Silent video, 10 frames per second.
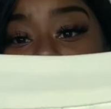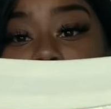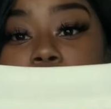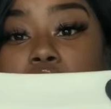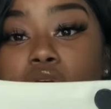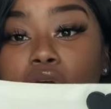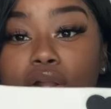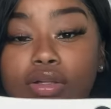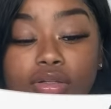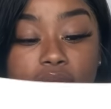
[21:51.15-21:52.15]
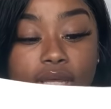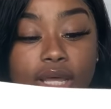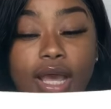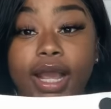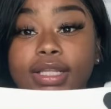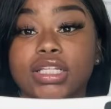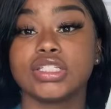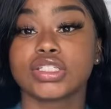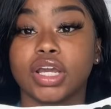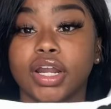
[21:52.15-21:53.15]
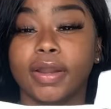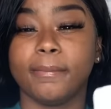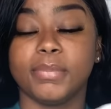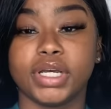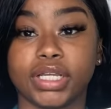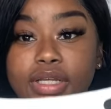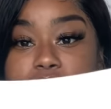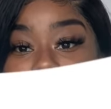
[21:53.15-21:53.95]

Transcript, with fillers: haul, I got this skirt, but it was